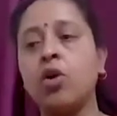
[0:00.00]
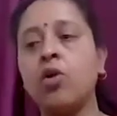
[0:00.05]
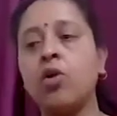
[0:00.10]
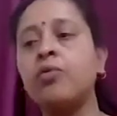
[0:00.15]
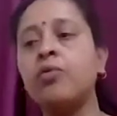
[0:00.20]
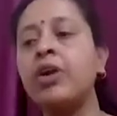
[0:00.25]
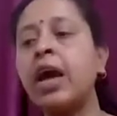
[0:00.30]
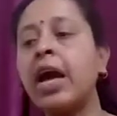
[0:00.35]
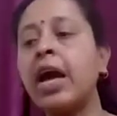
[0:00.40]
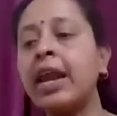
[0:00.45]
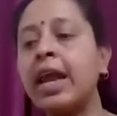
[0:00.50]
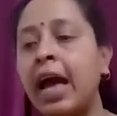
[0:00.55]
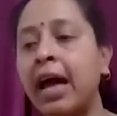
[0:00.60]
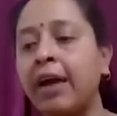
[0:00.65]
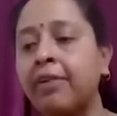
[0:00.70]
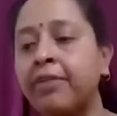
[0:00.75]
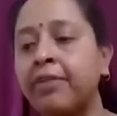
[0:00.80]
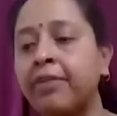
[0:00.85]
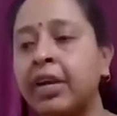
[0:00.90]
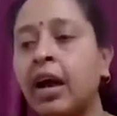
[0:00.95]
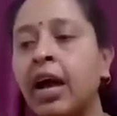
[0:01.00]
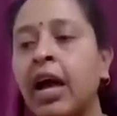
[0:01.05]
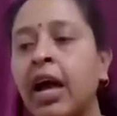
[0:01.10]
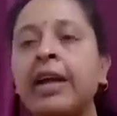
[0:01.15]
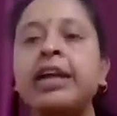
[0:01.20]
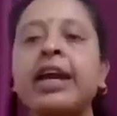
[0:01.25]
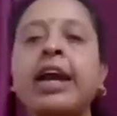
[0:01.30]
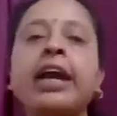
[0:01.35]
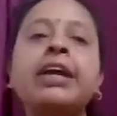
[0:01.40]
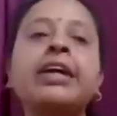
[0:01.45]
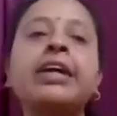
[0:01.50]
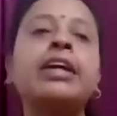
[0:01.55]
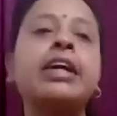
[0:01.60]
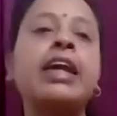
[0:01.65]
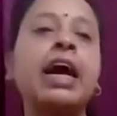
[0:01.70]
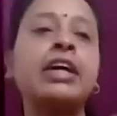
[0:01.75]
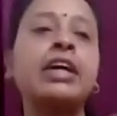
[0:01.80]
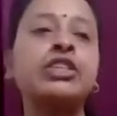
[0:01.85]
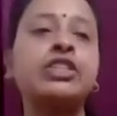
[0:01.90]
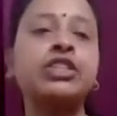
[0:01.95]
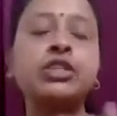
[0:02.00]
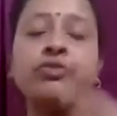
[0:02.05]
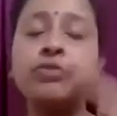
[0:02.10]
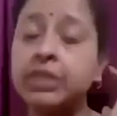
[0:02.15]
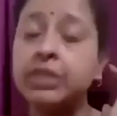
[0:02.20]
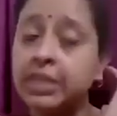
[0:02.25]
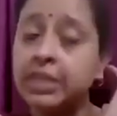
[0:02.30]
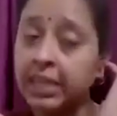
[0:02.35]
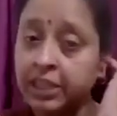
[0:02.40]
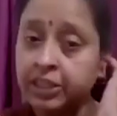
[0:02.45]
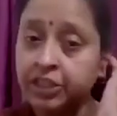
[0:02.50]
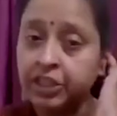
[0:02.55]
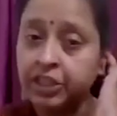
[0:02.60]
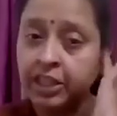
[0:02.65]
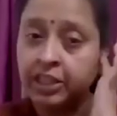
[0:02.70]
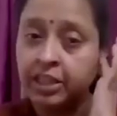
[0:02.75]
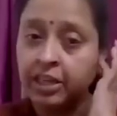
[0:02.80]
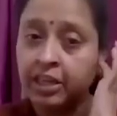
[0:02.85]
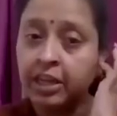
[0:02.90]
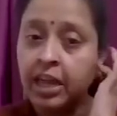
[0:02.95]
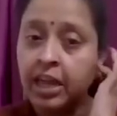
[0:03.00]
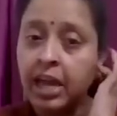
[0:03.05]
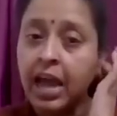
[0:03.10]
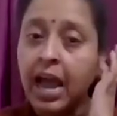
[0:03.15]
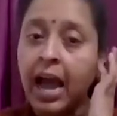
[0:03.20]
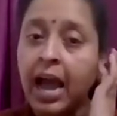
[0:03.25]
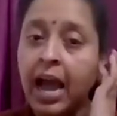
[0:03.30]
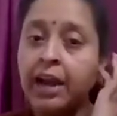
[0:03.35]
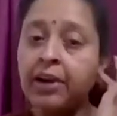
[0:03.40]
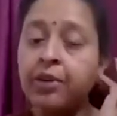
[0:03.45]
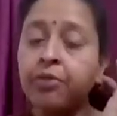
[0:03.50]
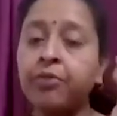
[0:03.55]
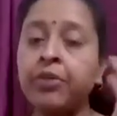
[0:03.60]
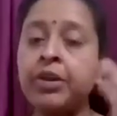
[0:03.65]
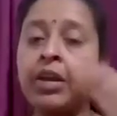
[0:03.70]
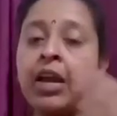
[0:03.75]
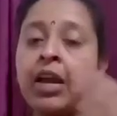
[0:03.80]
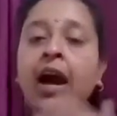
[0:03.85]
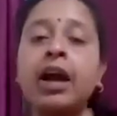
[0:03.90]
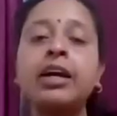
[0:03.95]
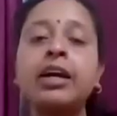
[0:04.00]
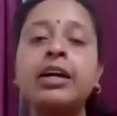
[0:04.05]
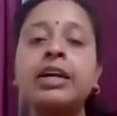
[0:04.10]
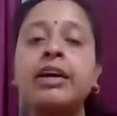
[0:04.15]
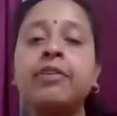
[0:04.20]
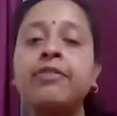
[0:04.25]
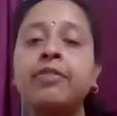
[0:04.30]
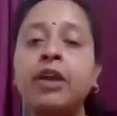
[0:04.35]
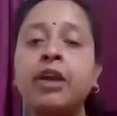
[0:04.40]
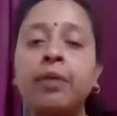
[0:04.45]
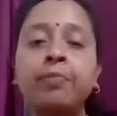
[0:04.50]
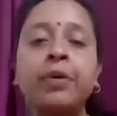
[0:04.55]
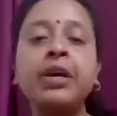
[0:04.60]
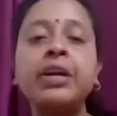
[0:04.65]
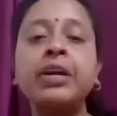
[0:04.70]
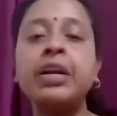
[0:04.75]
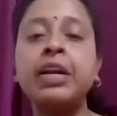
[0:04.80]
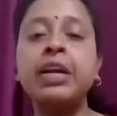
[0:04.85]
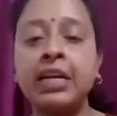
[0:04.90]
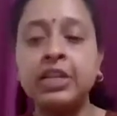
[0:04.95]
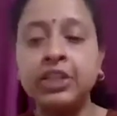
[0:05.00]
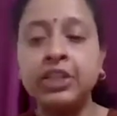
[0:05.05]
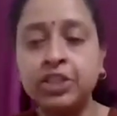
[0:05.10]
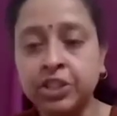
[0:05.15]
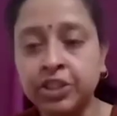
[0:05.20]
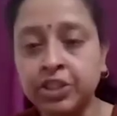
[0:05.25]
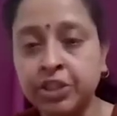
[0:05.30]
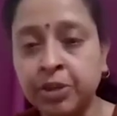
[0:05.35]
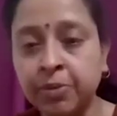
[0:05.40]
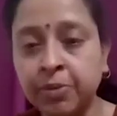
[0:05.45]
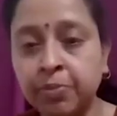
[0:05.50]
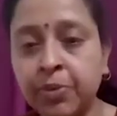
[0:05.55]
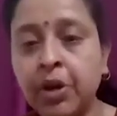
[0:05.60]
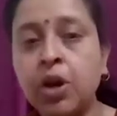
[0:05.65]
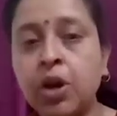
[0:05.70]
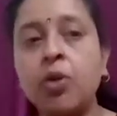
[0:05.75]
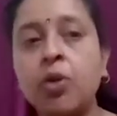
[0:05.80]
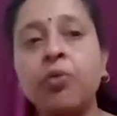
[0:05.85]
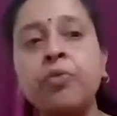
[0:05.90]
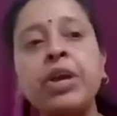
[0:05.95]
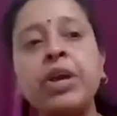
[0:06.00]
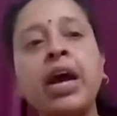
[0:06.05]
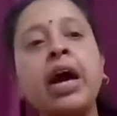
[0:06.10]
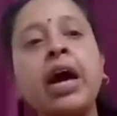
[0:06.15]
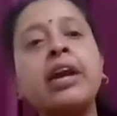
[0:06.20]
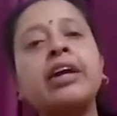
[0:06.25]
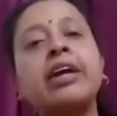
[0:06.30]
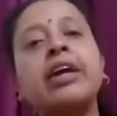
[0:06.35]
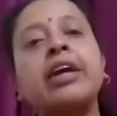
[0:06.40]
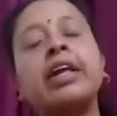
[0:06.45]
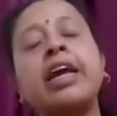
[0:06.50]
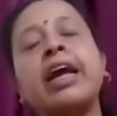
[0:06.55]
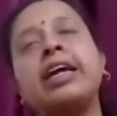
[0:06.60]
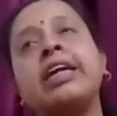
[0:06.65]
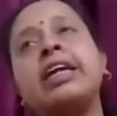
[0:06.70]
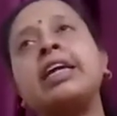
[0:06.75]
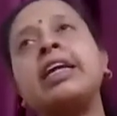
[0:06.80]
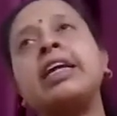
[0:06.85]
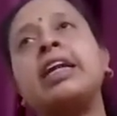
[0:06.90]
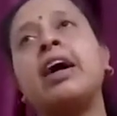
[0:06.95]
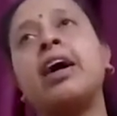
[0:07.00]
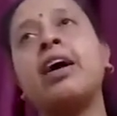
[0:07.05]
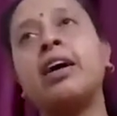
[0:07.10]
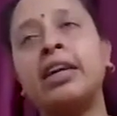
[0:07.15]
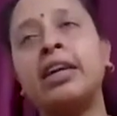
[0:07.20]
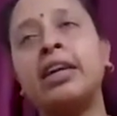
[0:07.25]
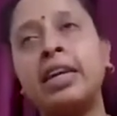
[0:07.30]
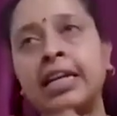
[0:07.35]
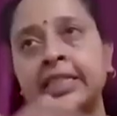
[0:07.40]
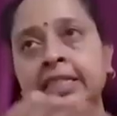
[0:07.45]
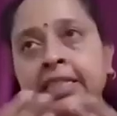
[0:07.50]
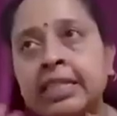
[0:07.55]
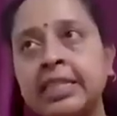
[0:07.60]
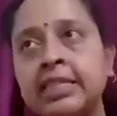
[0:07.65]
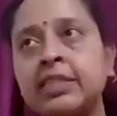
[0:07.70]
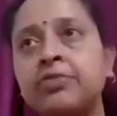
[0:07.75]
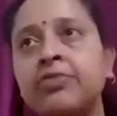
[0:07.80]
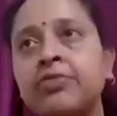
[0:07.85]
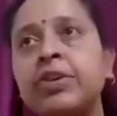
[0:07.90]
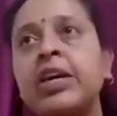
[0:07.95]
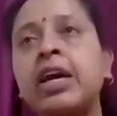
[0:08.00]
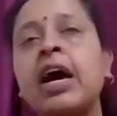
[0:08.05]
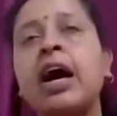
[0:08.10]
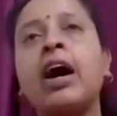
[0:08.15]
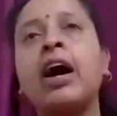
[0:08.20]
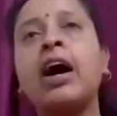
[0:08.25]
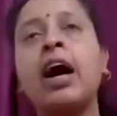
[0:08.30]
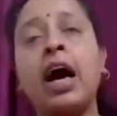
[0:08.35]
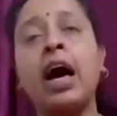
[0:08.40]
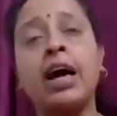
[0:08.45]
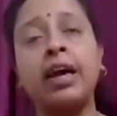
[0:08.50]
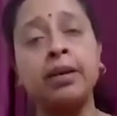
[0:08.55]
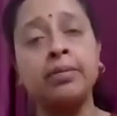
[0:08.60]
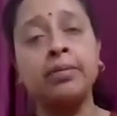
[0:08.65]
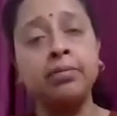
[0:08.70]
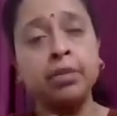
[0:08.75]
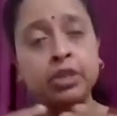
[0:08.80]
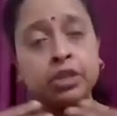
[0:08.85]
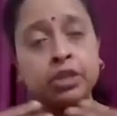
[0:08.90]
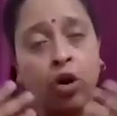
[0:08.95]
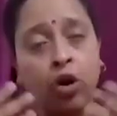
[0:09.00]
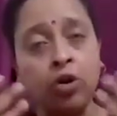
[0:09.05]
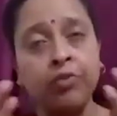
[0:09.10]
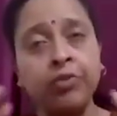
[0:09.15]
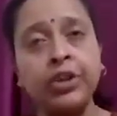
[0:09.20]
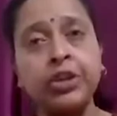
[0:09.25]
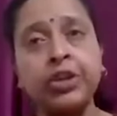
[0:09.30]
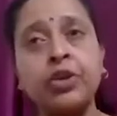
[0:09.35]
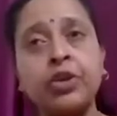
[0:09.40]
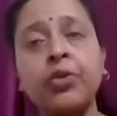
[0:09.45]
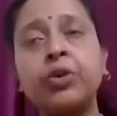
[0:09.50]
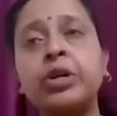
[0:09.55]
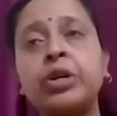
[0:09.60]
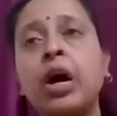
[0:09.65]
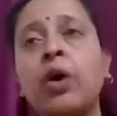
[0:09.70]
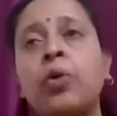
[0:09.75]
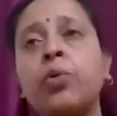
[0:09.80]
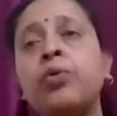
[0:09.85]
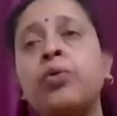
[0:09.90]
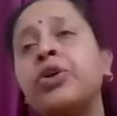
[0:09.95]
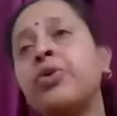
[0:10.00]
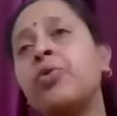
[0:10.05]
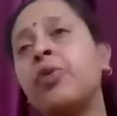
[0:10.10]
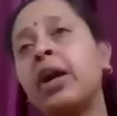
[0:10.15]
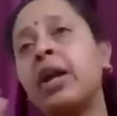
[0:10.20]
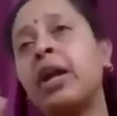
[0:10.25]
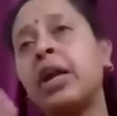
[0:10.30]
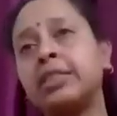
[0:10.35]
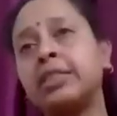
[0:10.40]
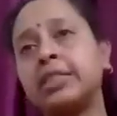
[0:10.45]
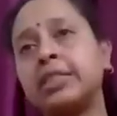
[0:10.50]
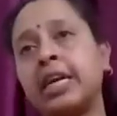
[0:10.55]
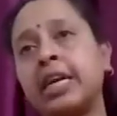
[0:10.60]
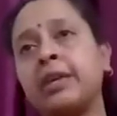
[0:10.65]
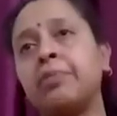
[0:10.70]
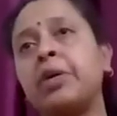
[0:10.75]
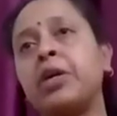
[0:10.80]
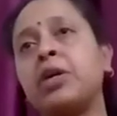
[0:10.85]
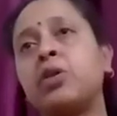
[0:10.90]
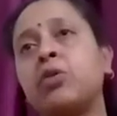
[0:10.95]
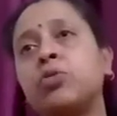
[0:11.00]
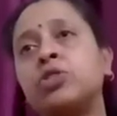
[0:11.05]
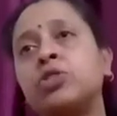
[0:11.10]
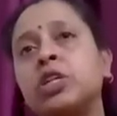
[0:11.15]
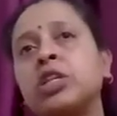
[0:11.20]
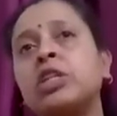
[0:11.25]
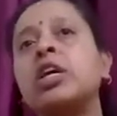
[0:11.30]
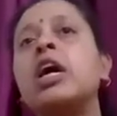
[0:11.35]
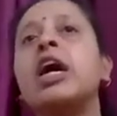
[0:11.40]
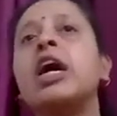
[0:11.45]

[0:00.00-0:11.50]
We are having an interaction with each other and we are developing relationship. We are creating lessons. I am solving your doubt. You are asking me question.